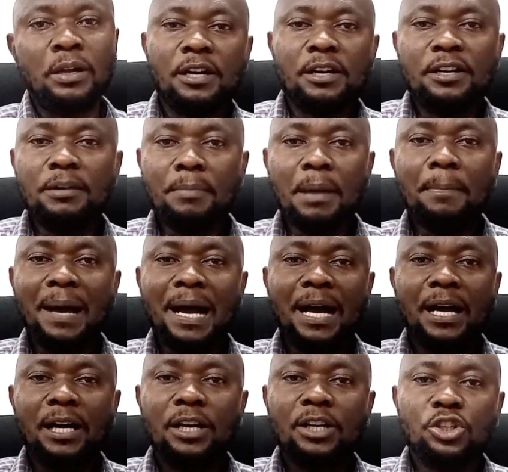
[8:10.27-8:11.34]
Remember,
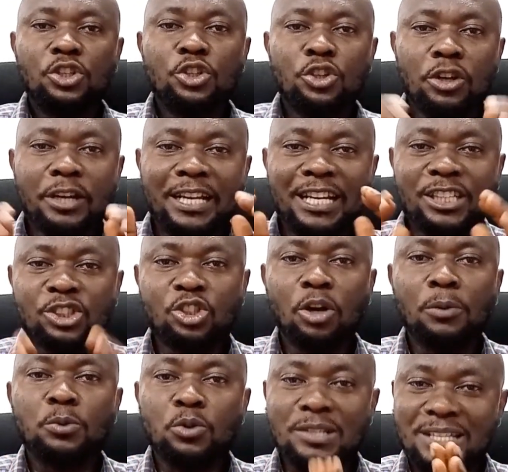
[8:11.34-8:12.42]
you don't need a
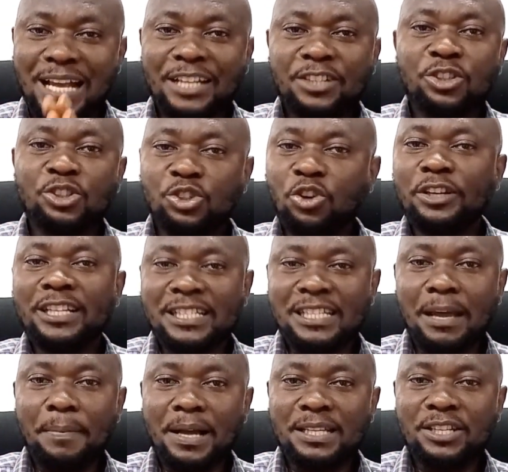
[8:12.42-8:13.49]
job to start your journey in
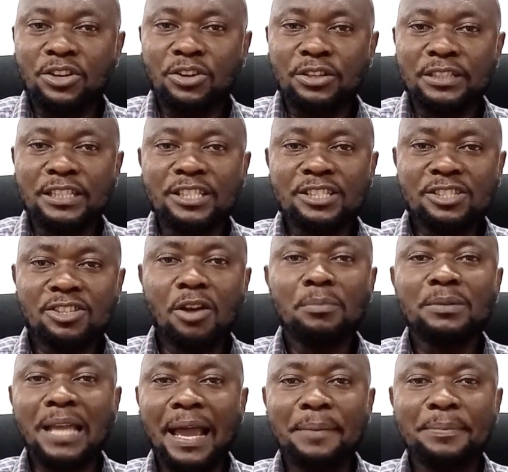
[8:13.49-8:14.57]
cybersecurity.
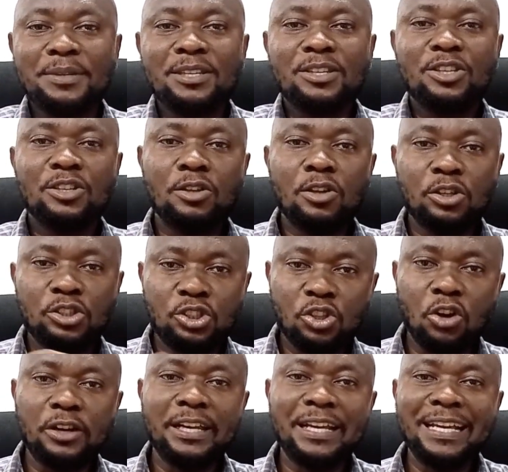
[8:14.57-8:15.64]
Sometimes your
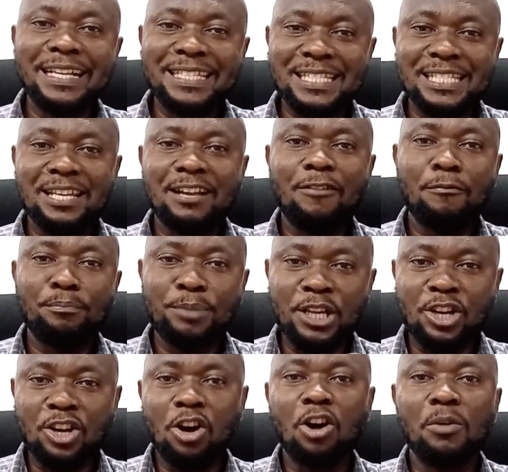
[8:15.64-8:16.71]
journey itself
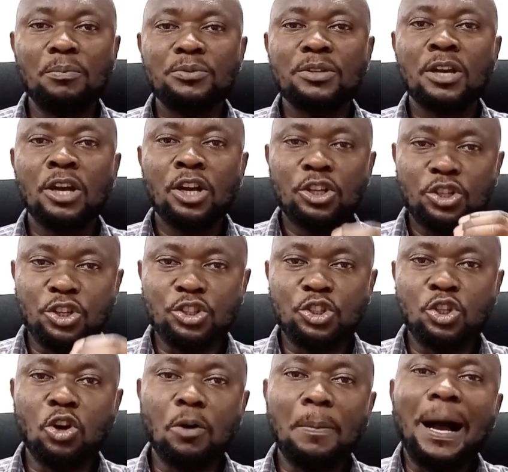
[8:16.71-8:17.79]
becomes your
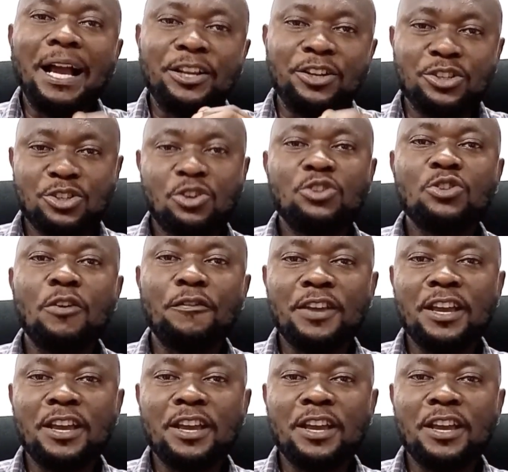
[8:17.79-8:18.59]
job and your source of